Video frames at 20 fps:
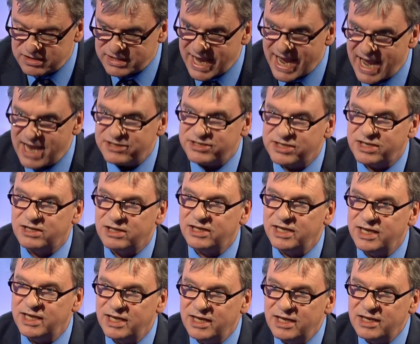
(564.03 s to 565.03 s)
tactically
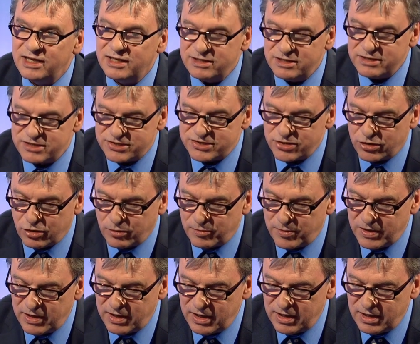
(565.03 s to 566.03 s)
to stop
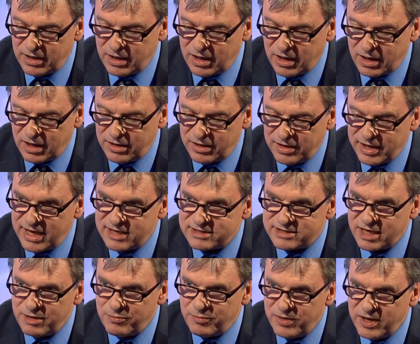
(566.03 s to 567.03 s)
the
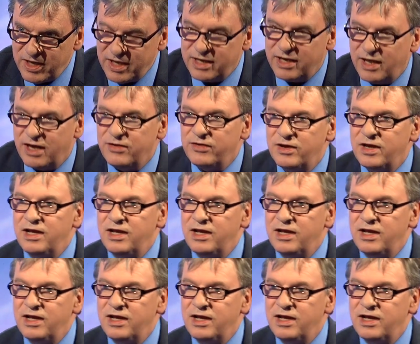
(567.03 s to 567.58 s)
SNP. Now,